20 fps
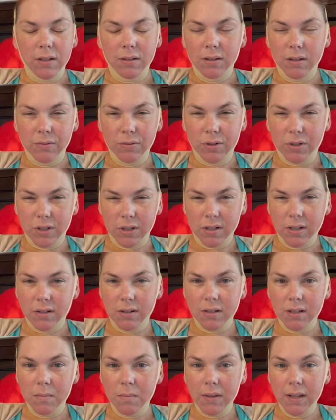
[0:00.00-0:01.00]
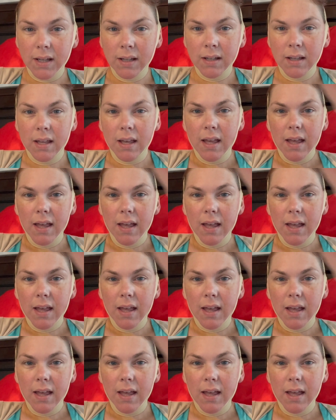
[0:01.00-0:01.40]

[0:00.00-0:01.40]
low sugar or something,